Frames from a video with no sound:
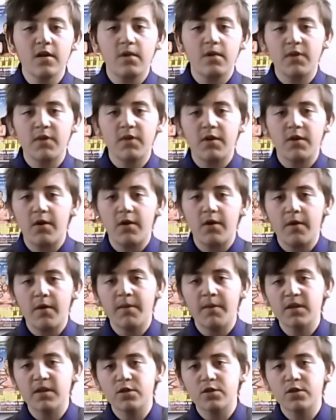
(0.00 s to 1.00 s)
one
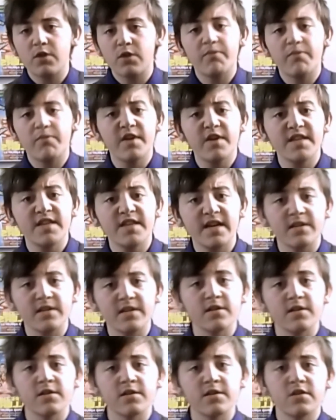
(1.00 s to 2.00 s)
among the top British
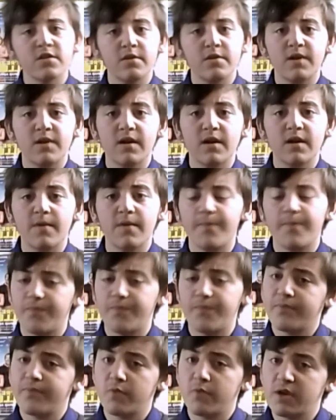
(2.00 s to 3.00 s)
actors. So
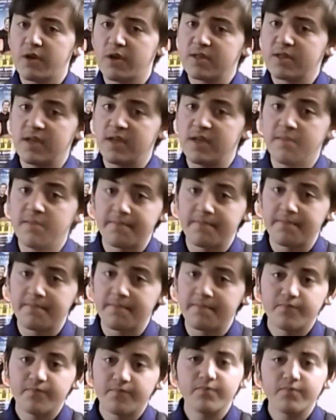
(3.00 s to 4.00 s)
well done to him.
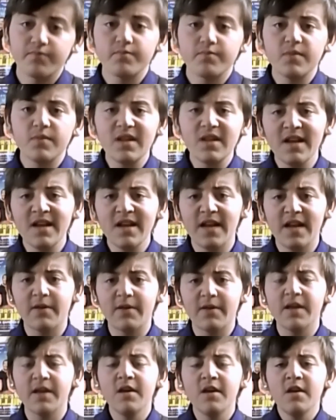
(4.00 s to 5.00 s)

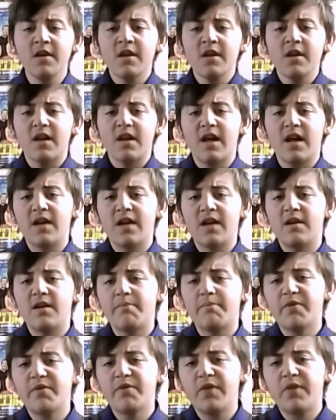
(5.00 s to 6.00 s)
Anyway,
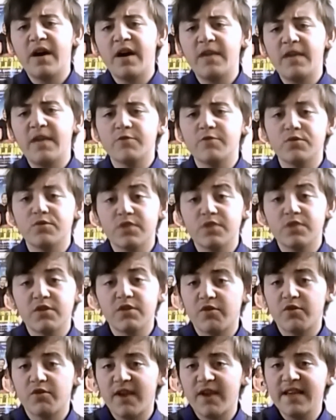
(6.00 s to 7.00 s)
and Bill Nighy was also
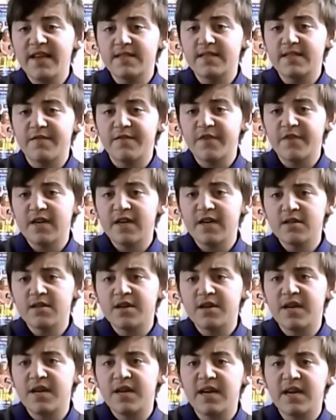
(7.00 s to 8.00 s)
great as the
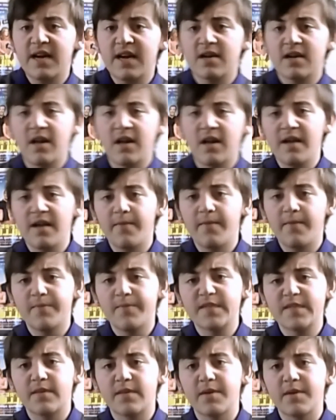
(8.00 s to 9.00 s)
father. He had like
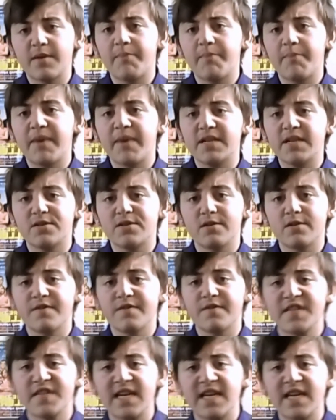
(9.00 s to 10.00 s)
some of the best sort
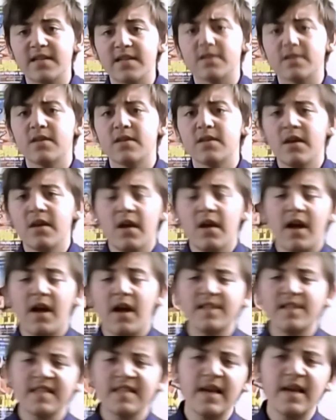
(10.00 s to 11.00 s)
of scenes.
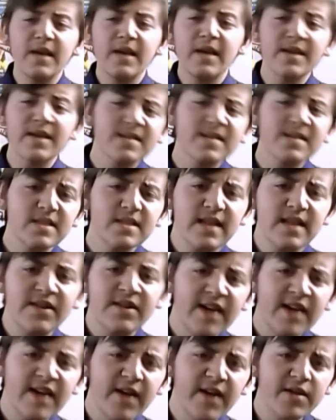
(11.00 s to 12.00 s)
I'd say he is the
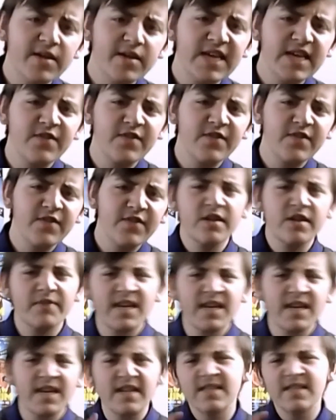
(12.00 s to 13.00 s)
standout character, even though you don't
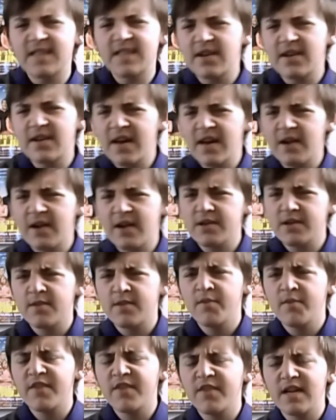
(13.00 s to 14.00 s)
really need a standout character in a
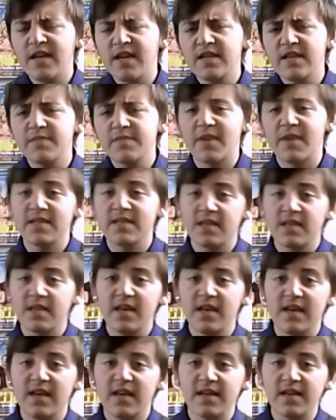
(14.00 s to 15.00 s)
movie like this. But I'd say
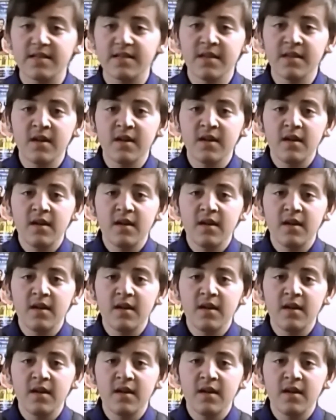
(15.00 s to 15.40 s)
he is,